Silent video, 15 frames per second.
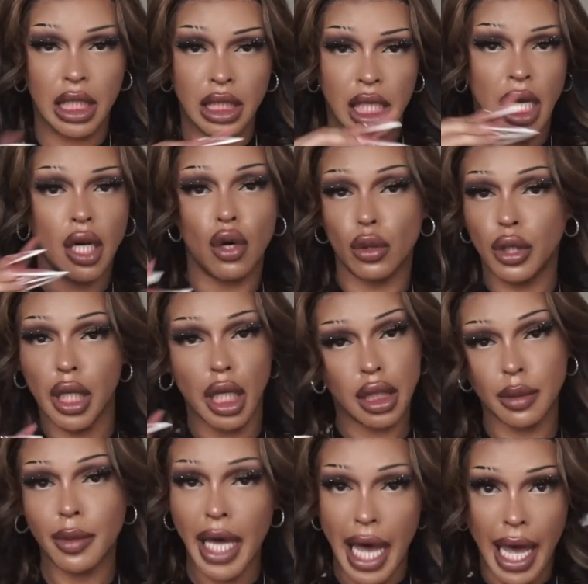This ain't holding
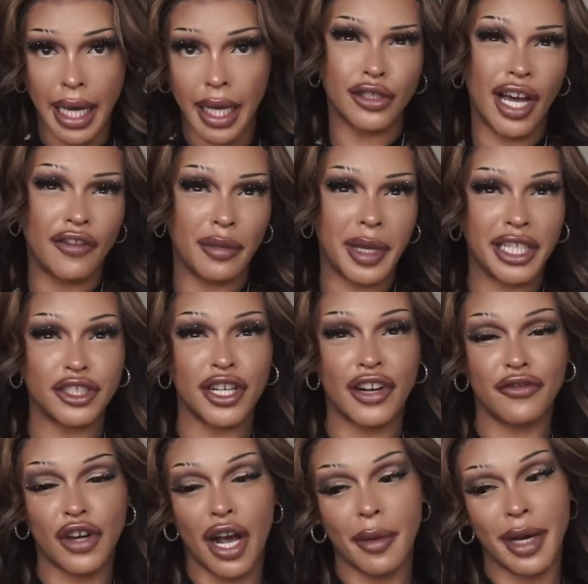us back. I do have a
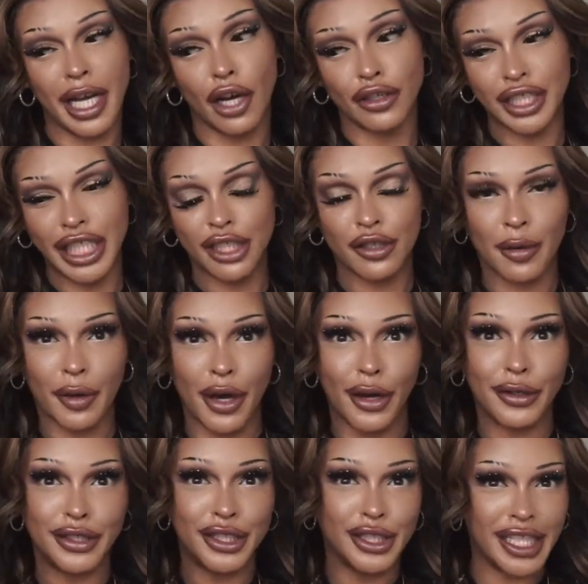Patreon for all my OG triple
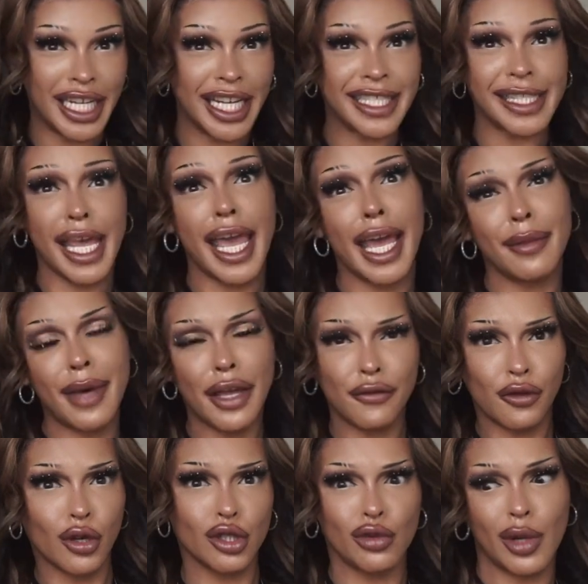OGs and my
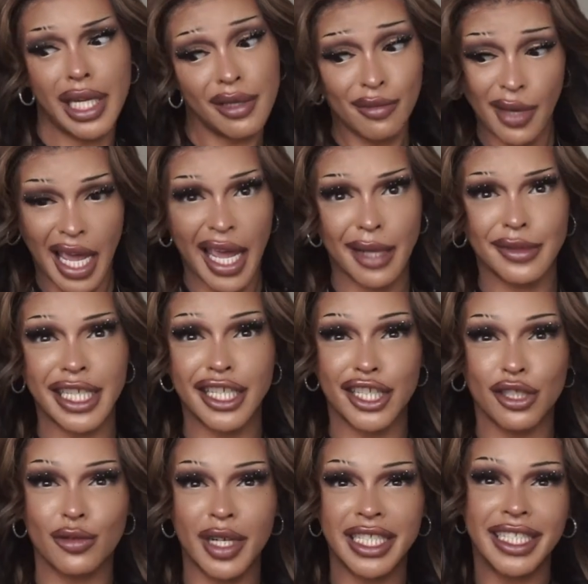420 babes that
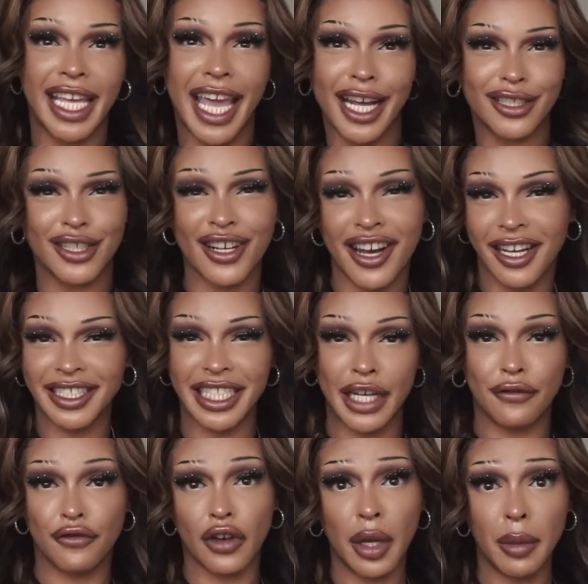just want to see extra
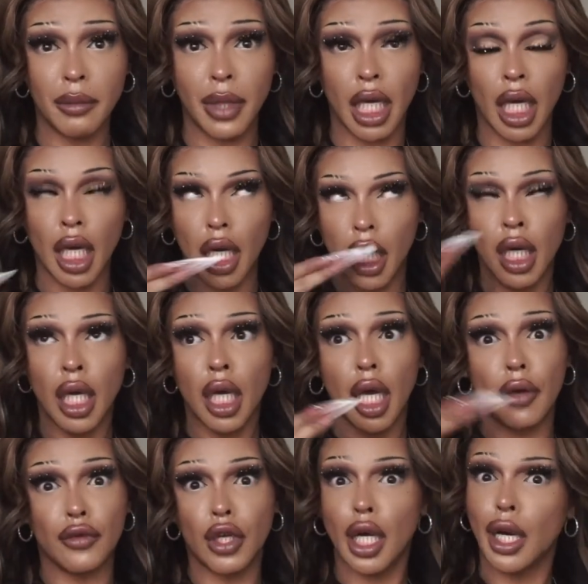content from me,
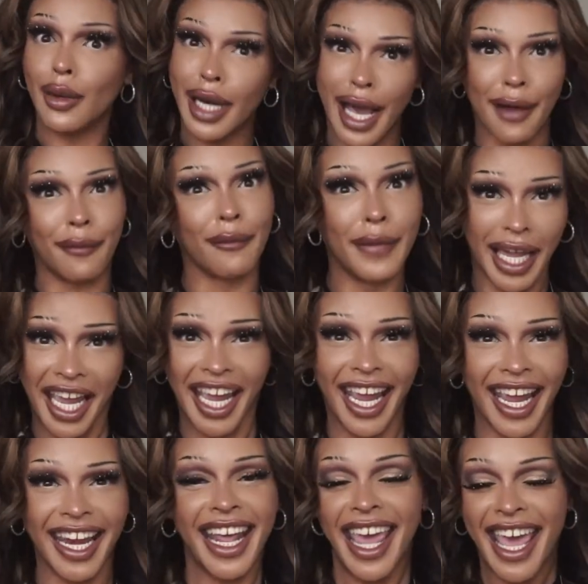if you know what I
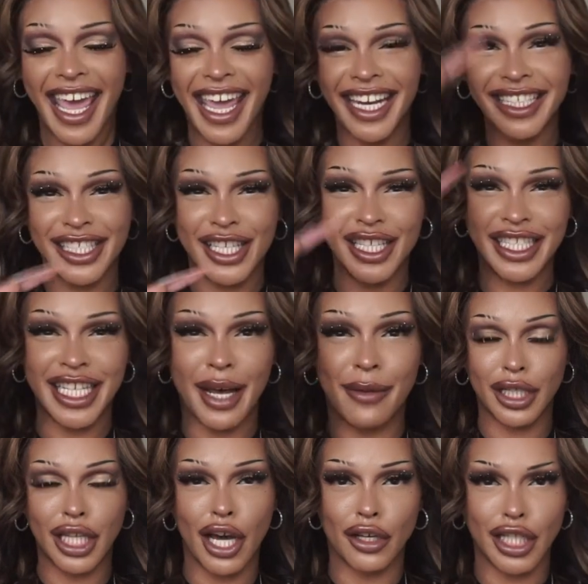mean. It is linked
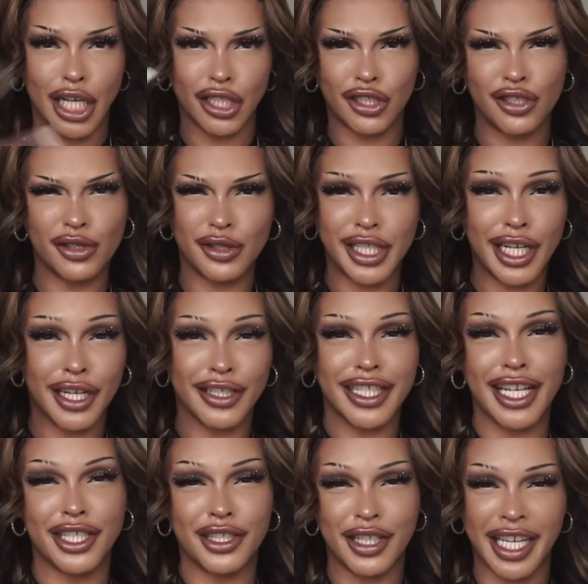below. There are two tiers
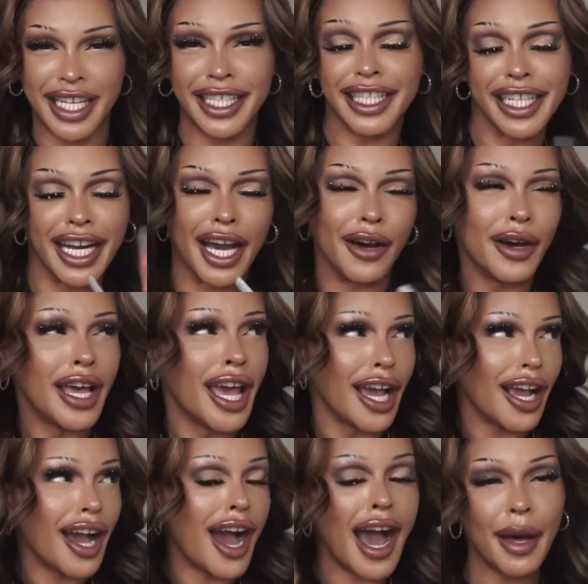that you can, you know,
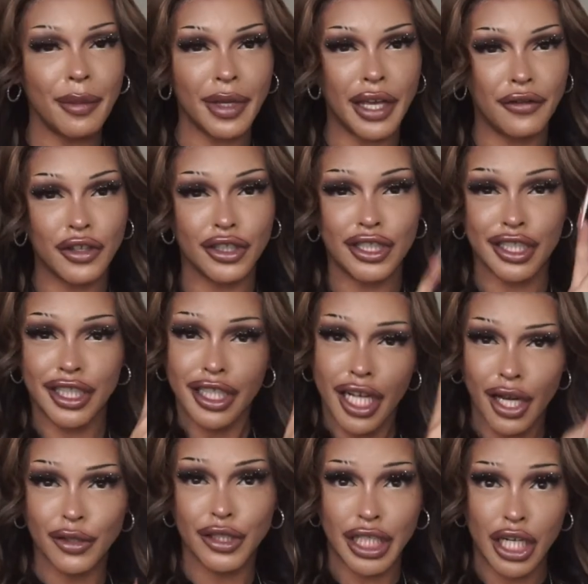cop if you're just an
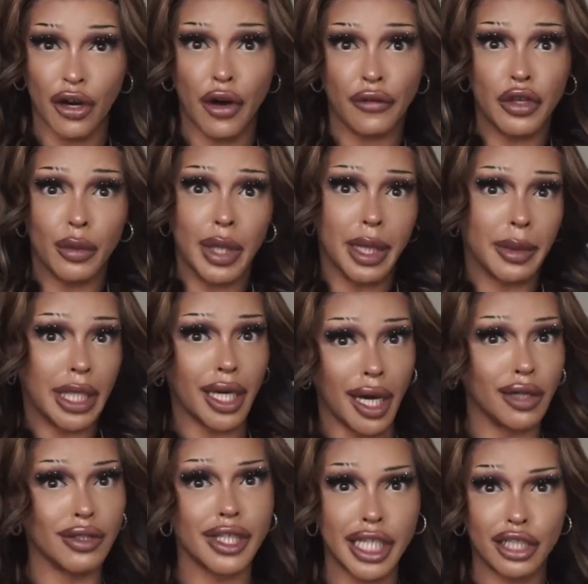OG, or if you want to be an
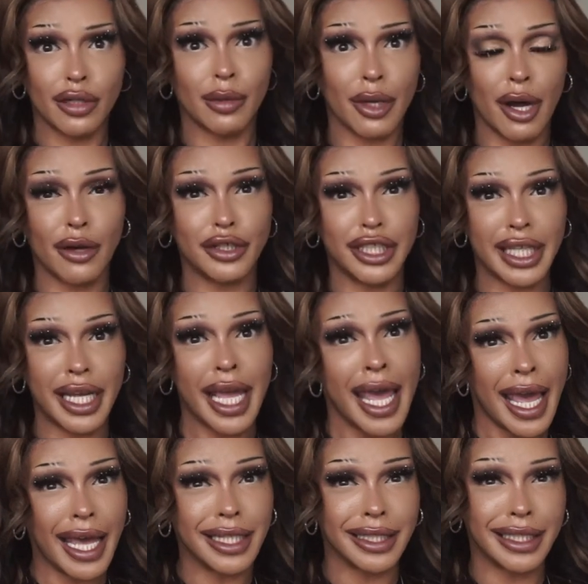OG triple OG
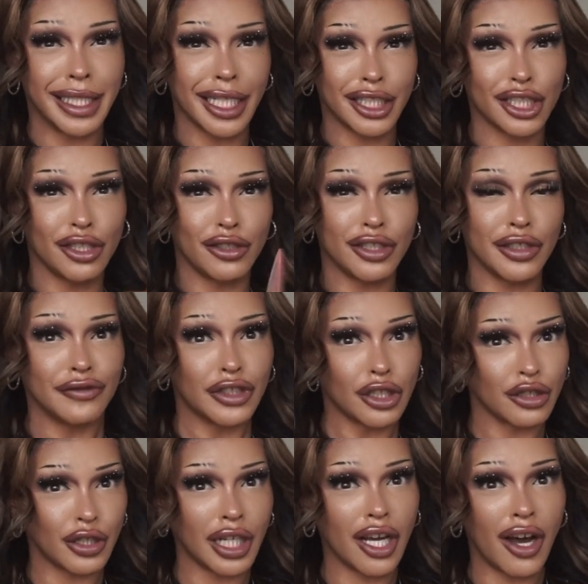and see exclusive
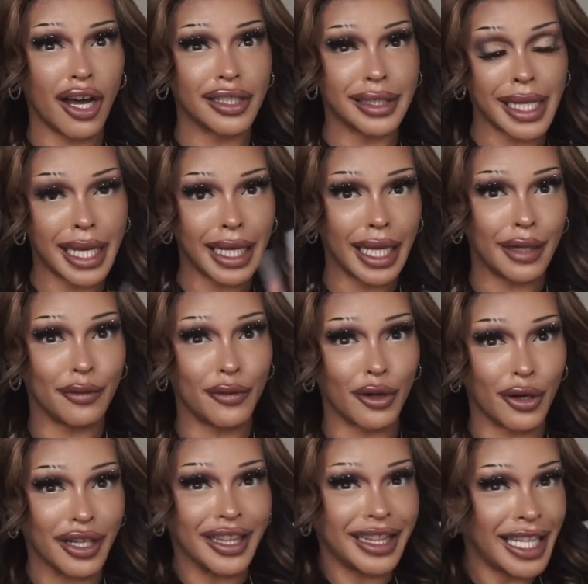surgery content and
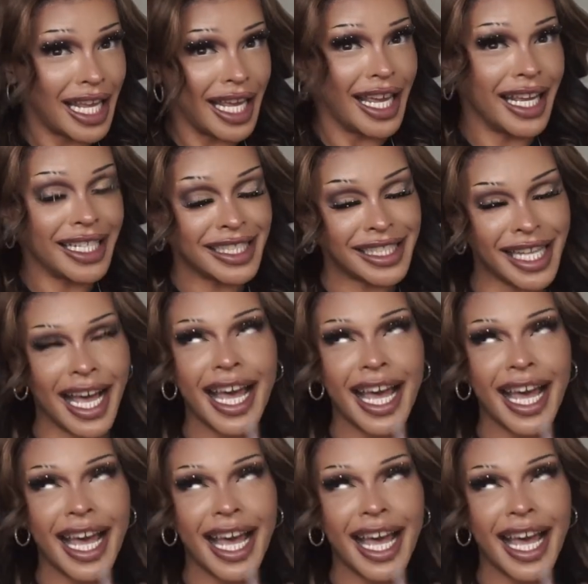more things.